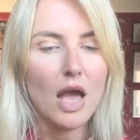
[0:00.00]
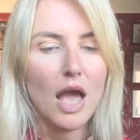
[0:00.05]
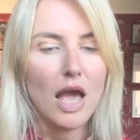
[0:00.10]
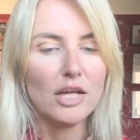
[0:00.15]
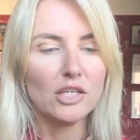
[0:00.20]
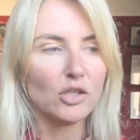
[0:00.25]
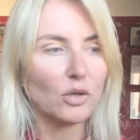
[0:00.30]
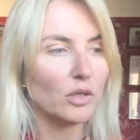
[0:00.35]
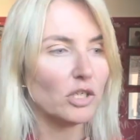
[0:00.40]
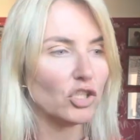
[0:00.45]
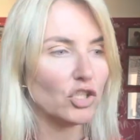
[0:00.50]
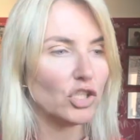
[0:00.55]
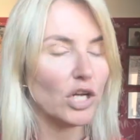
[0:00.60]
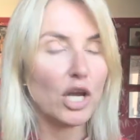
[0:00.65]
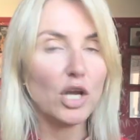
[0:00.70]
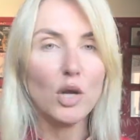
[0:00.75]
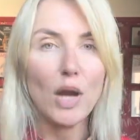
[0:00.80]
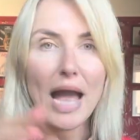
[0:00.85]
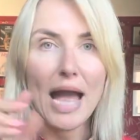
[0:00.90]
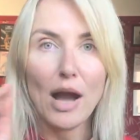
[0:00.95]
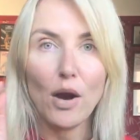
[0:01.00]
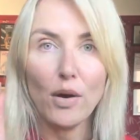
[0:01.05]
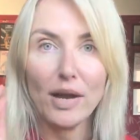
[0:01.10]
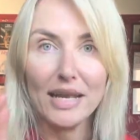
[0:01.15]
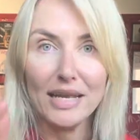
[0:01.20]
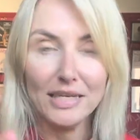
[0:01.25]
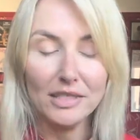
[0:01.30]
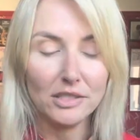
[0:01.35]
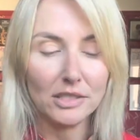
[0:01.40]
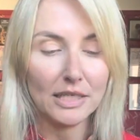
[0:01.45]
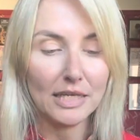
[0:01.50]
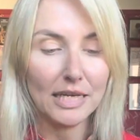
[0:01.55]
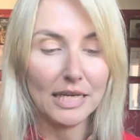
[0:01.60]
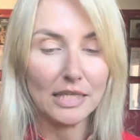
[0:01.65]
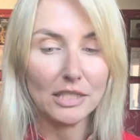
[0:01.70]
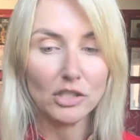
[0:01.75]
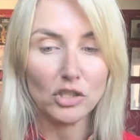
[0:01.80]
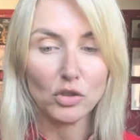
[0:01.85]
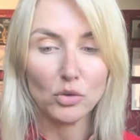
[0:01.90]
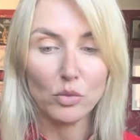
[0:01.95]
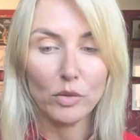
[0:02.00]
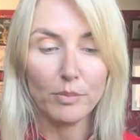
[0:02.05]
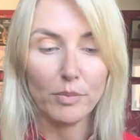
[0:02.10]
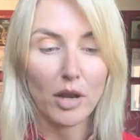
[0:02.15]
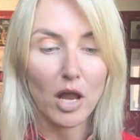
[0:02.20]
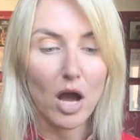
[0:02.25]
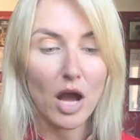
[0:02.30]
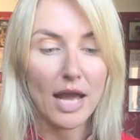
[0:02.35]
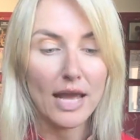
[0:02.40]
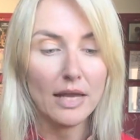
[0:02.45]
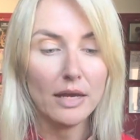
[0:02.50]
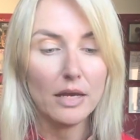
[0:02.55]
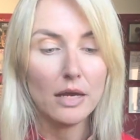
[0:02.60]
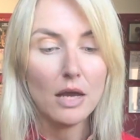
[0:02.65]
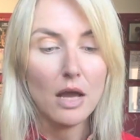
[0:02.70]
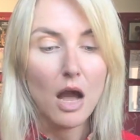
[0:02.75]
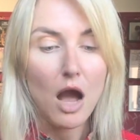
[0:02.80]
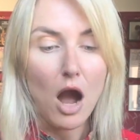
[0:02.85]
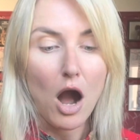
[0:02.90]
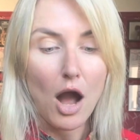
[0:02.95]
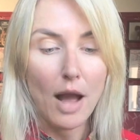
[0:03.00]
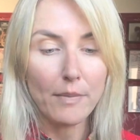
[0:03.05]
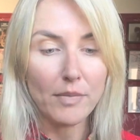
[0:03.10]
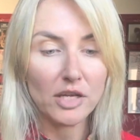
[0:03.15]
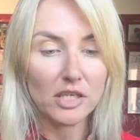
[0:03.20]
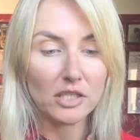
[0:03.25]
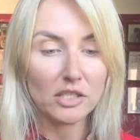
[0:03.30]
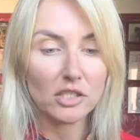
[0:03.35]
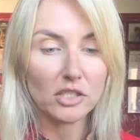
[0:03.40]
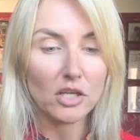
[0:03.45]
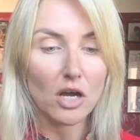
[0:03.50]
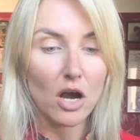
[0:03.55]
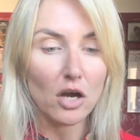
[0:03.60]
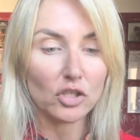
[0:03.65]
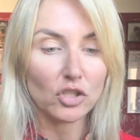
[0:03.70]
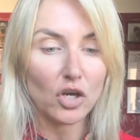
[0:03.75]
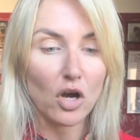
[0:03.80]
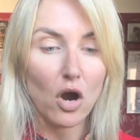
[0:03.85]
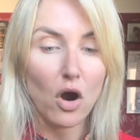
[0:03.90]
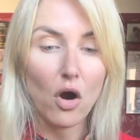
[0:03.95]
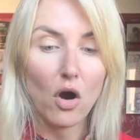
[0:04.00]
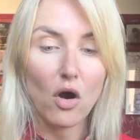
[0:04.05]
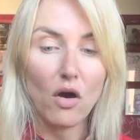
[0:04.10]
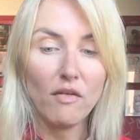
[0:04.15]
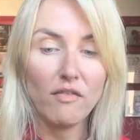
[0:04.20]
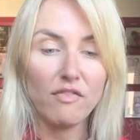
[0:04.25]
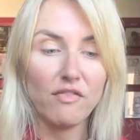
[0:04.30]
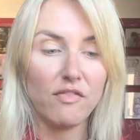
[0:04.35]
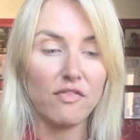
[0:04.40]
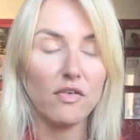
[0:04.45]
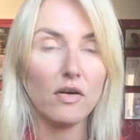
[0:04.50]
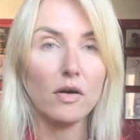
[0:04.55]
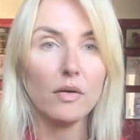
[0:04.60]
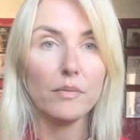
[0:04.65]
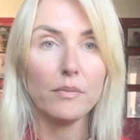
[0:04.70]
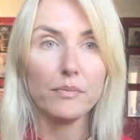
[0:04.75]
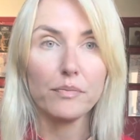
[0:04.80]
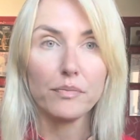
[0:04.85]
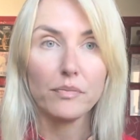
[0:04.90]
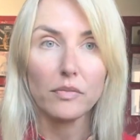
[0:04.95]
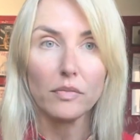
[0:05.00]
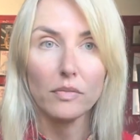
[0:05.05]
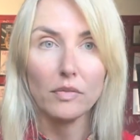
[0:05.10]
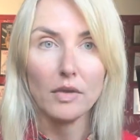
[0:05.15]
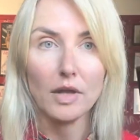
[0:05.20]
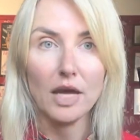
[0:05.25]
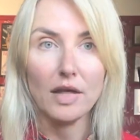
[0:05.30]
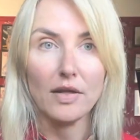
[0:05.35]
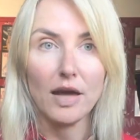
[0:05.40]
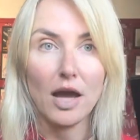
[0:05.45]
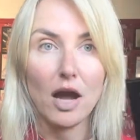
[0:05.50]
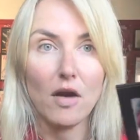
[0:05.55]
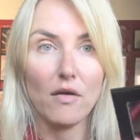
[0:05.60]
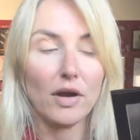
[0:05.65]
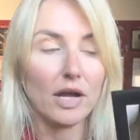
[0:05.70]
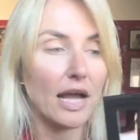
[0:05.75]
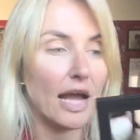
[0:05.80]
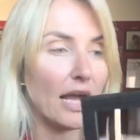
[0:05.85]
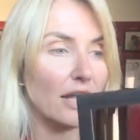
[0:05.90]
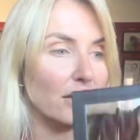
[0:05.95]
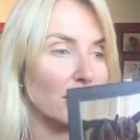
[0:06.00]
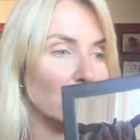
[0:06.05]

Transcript: So I'm going to show you how easy it is to apply. I'm going to start off, here they are again,